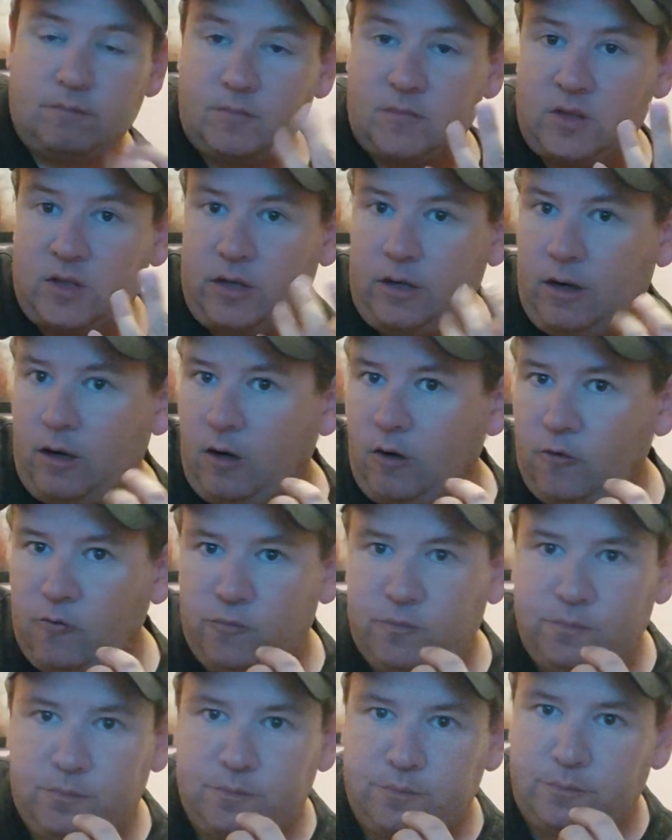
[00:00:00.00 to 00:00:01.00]
You know,
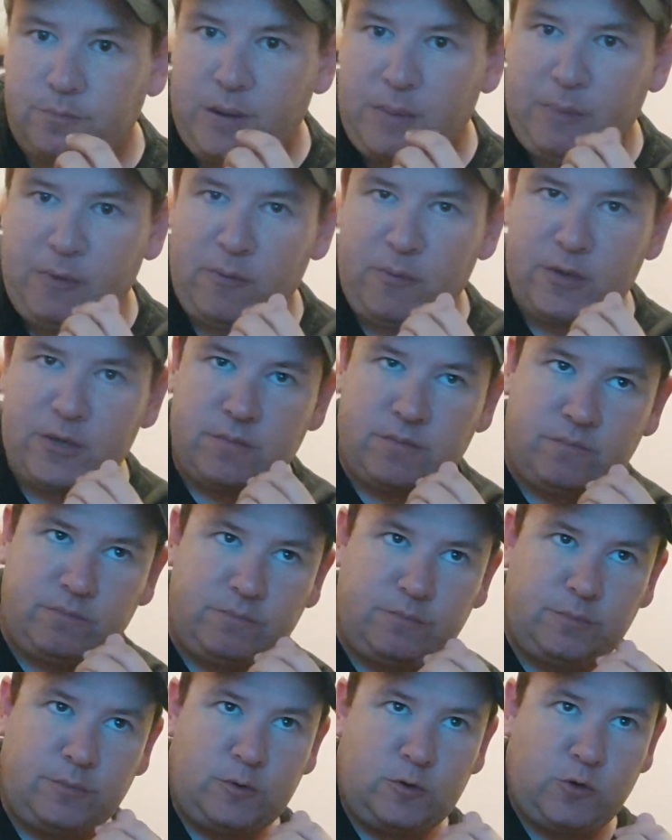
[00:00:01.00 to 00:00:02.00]
people have been
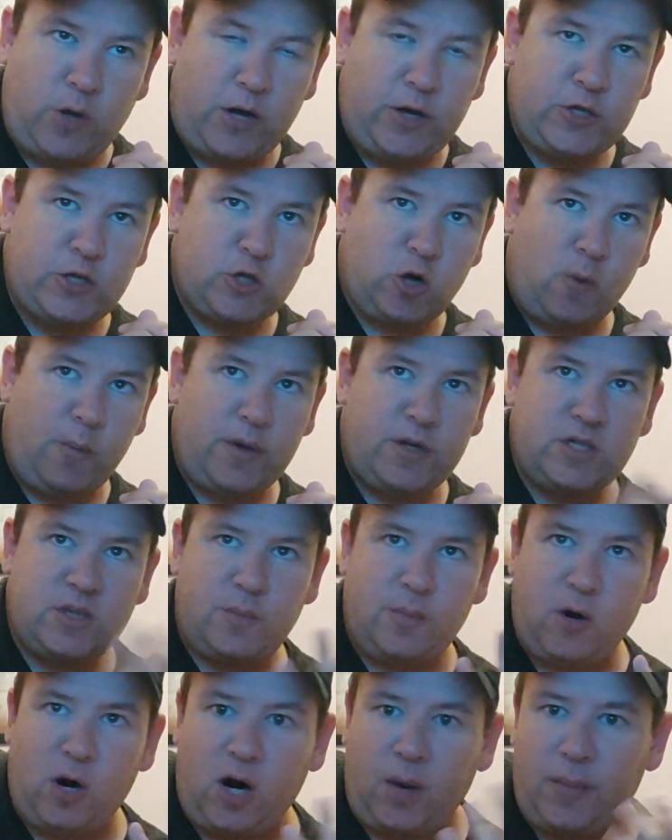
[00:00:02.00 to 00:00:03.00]
trying to show up at his
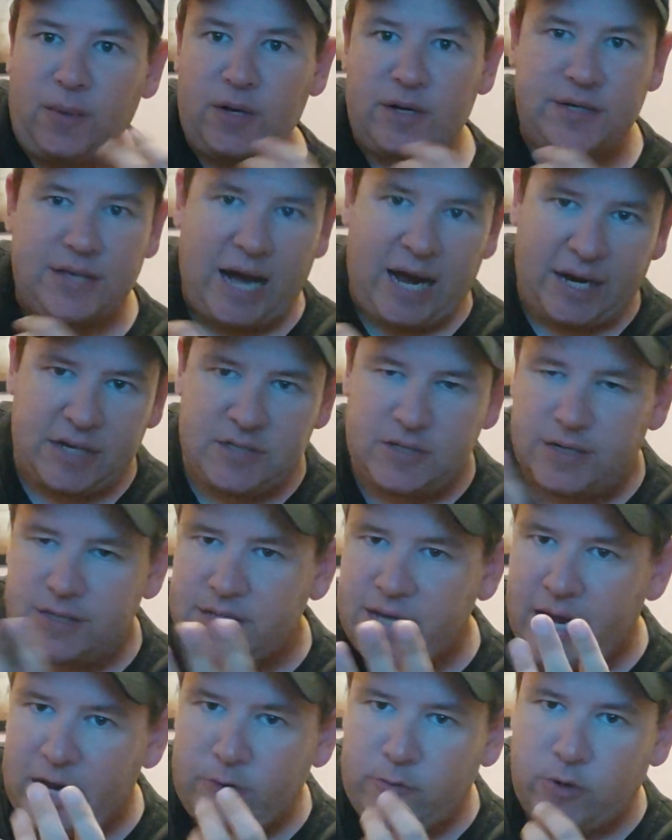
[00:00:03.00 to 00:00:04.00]
apartment, doxing
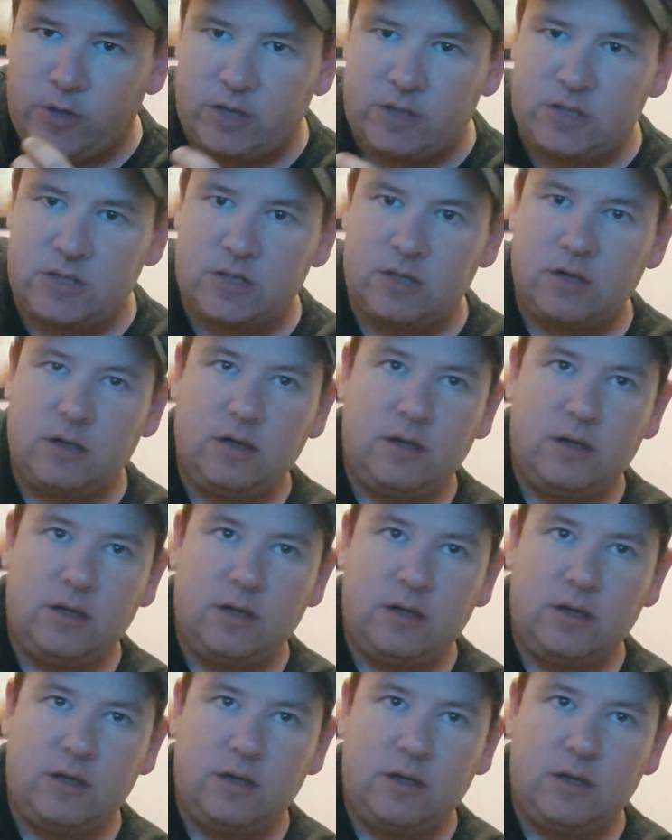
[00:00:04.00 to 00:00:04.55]
his address.